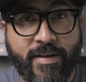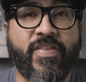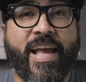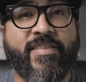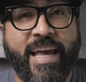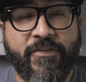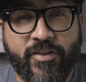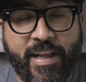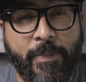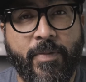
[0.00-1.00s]
Thanks again for
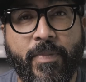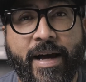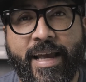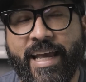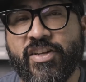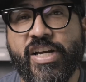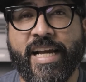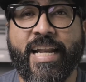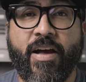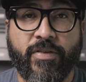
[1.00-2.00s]
stopping by and
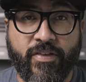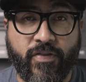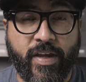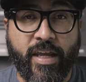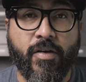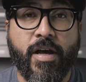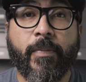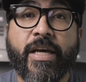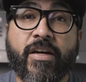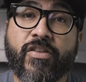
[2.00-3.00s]
checking out this video.
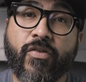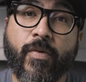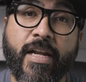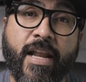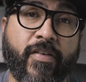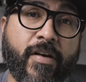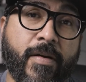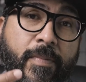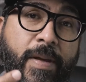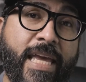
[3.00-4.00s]
Be good to one another.
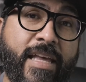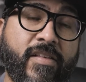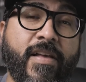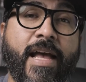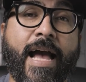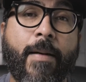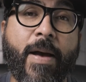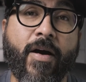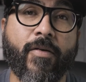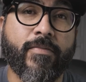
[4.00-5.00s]
Peace. I'm
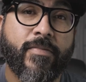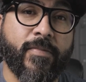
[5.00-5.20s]
out.